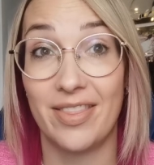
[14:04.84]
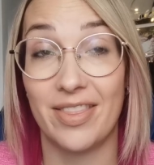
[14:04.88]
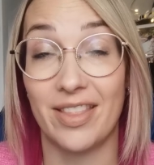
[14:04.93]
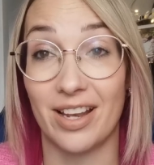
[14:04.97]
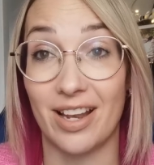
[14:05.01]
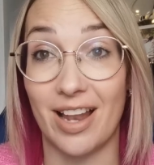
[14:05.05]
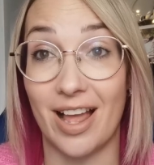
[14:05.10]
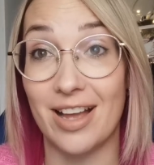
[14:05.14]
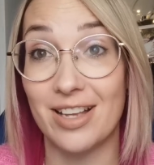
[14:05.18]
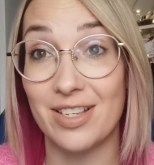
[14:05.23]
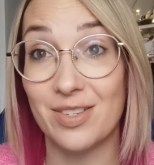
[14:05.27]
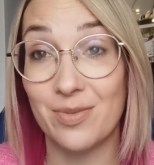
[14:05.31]
the
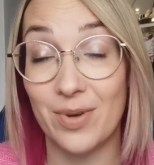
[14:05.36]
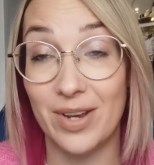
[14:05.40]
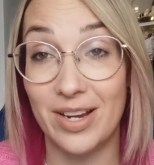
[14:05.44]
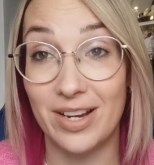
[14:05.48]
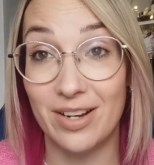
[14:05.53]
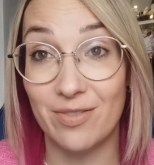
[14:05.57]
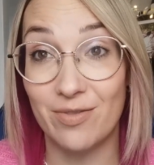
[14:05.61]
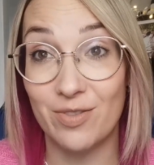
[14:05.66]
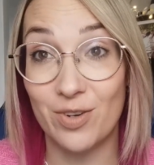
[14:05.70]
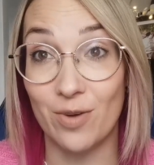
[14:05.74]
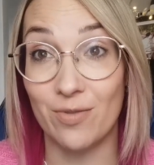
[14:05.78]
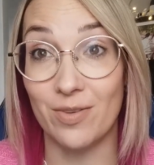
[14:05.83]
last
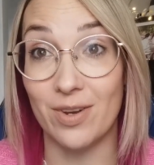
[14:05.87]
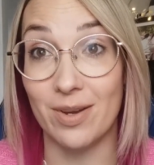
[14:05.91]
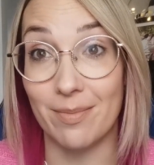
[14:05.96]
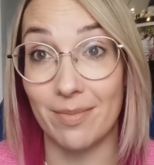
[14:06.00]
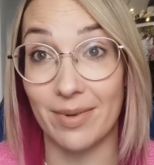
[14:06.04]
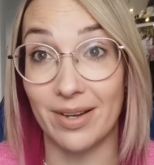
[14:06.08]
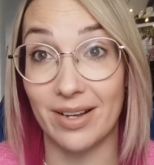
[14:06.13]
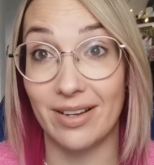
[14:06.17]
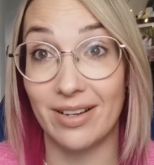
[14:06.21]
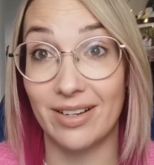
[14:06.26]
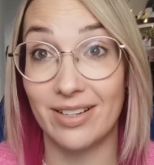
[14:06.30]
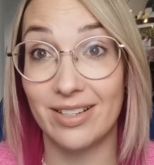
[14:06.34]
week of
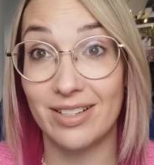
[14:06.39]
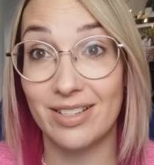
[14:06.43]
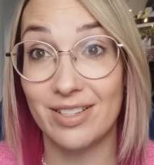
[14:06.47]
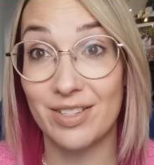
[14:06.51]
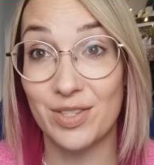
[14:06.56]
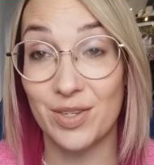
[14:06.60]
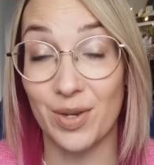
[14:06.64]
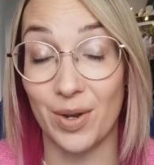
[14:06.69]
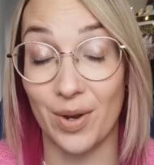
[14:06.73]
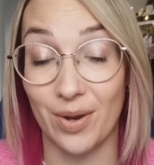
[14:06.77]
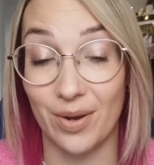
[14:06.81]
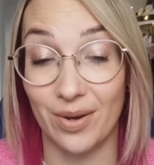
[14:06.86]
November,
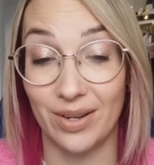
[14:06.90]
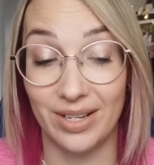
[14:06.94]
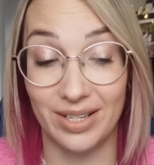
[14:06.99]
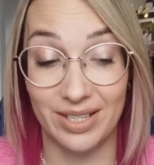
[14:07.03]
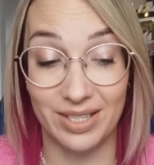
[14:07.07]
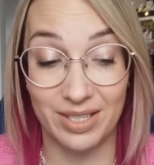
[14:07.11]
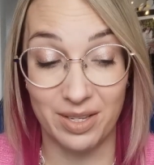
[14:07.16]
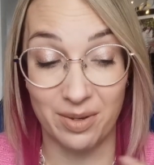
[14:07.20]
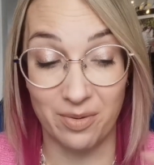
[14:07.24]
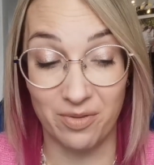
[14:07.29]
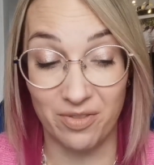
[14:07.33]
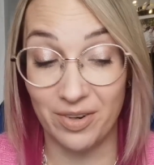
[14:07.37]
so
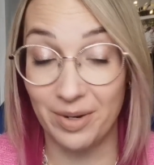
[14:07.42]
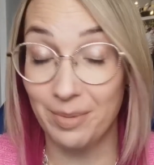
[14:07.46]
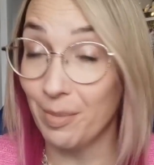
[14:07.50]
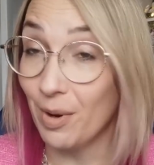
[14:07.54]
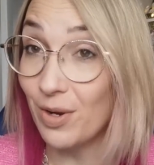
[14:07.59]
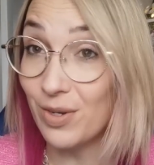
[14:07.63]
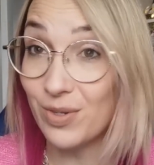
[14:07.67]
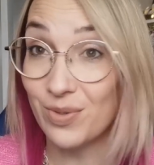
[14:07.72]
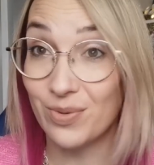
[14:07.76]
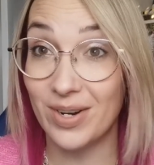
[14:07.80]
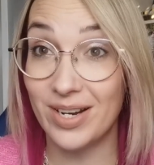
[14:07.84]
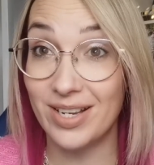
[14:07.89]
it's the
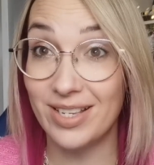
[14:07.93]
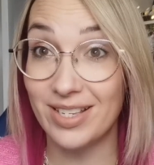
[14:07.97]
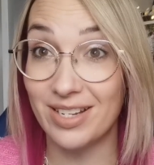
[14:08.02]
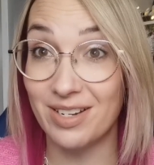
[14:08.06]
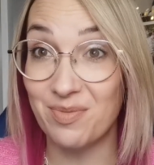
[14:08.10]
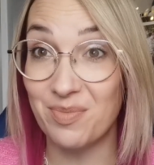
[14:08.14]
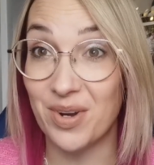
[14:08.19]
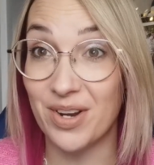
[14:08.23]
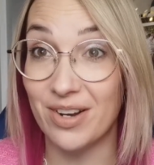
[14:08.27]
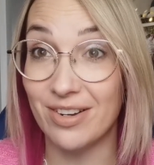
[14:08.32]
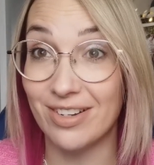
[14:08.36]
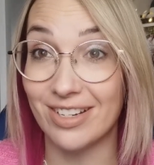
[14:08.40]
most
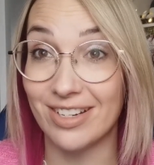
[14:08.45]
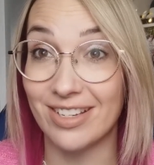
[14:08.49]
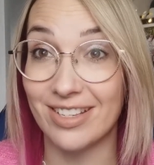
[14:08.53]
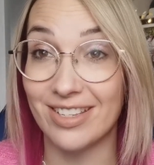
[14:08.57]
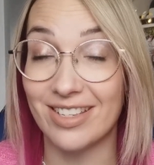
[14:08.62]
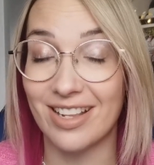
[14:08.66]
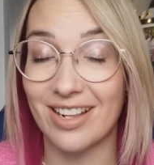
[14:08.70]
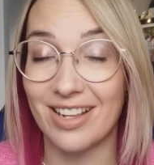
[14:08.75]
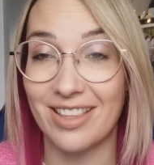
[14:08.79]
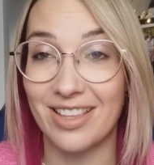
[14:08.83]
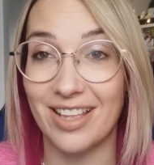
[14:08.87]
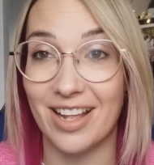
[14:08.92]
recent
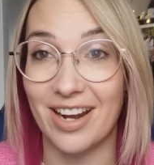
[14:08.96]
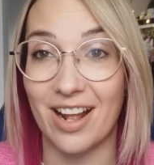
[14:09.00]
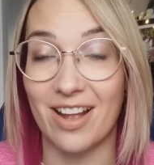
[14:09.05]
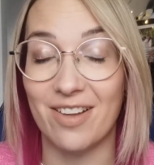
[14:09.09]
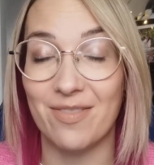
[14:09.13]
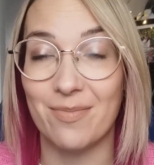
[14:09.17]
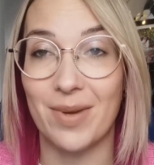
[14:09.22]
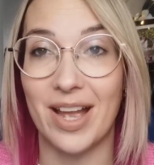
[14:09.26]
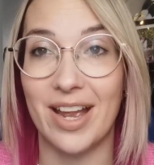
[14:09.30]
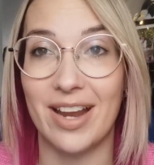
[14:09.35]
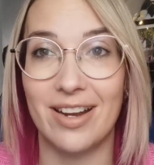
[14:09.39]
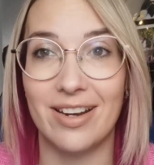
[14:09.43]
purchase that I've
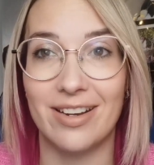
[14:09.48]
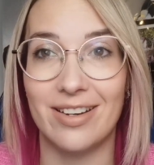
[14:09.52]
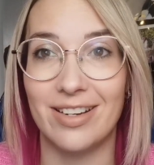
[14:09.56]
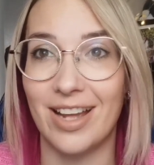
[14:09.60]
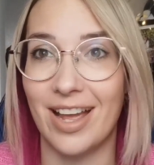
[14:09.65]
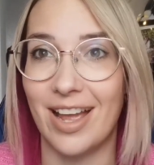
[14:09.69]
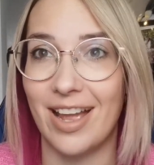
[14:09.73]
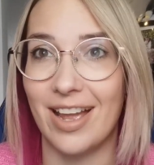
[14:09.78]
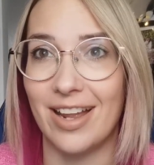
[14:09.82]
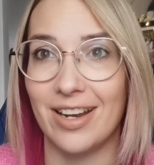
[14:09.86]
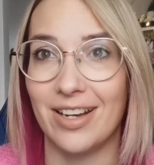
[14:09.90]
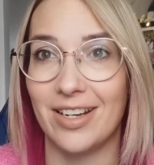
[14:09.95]
made,
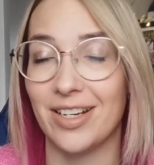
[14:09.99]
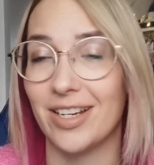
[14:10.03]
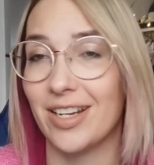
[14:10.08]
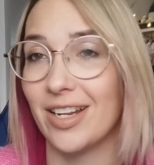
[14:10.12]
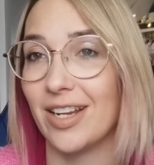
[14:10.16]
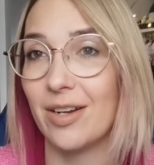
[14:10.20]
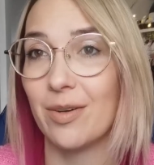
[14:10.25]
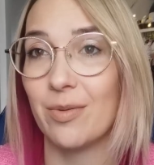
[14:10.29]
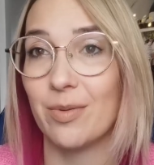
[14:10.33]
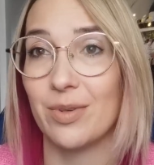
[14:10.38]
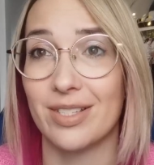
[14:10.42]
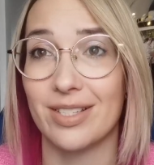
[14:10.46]
and
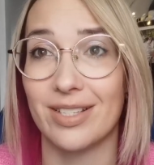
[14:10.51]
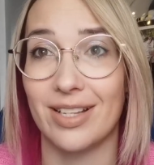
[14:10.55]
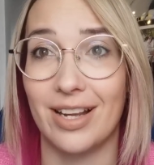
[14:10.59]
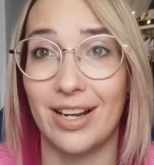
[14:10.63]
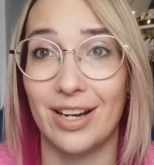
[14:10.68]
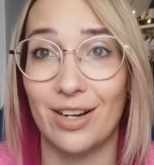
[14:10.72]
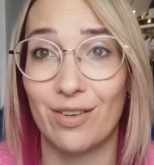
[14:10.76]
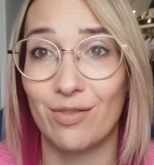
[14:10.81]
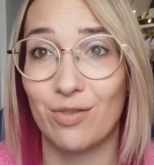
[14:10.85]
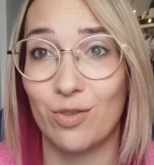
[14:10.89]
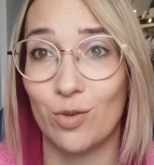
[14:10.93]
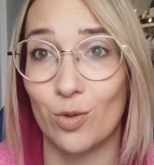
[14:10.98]
it was
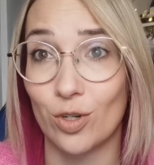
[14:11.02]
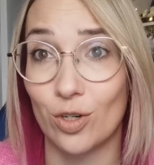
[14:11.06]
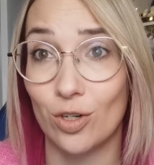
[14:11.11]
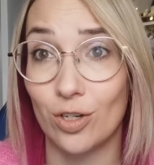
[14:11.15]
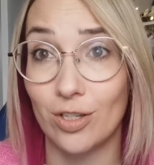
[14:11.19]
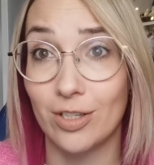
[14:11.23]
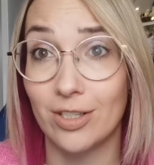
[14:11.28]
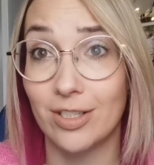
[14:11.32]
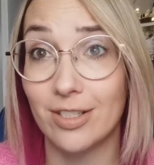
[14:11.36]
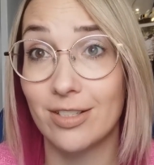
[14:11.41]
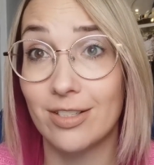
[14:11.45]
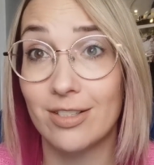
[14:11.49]
like
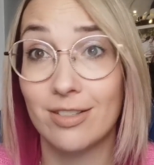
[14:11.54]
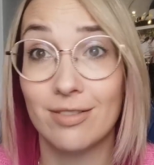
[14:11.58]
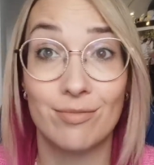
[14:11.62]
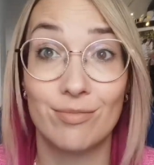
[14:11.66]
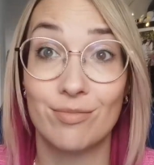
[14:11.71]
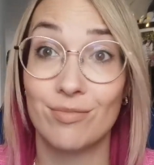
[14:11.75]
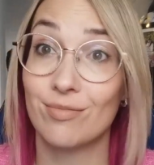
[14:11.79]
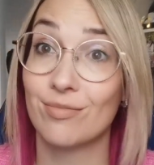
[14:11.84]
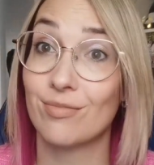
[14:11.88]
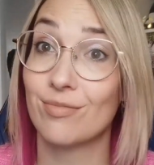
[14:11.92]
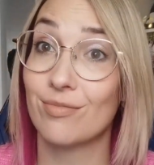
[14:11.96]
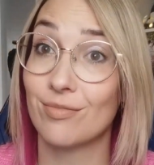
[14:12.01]
$4.
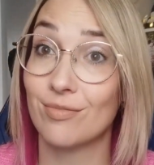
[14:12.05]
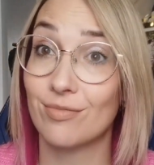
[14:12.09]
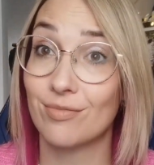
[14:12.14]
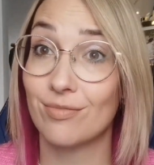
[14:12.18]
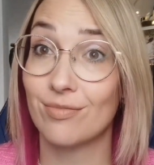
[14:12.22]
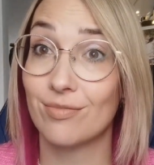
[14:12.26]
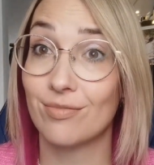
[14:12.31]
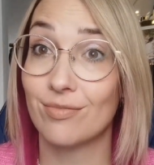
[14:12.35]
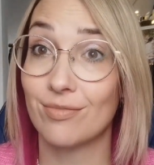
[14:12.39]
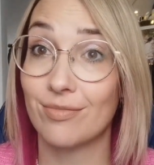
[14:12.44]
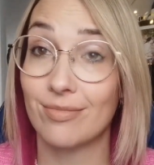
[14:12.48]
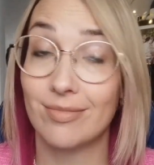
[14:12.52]

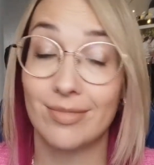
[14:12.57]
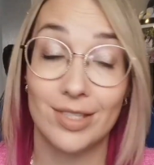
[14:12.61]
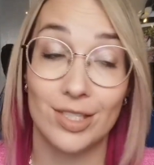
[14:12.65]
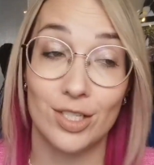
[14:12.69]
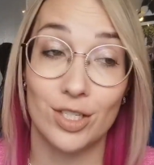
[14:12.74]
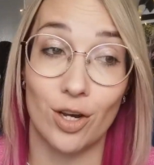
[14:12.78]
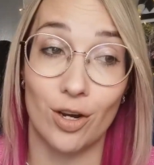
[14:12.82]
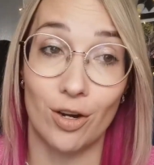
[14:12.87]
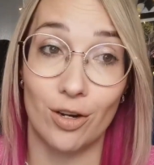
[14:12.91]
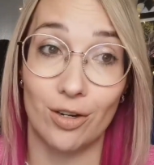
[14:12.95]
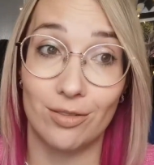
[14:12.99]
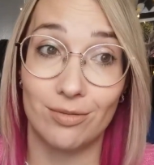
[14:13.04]

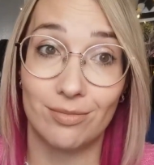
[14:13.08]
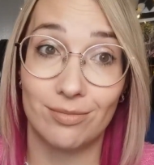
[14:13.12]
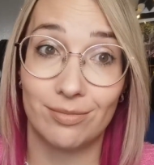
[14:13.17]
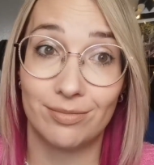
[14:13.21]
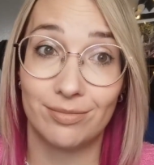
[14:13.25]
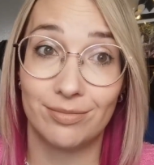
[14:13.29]
So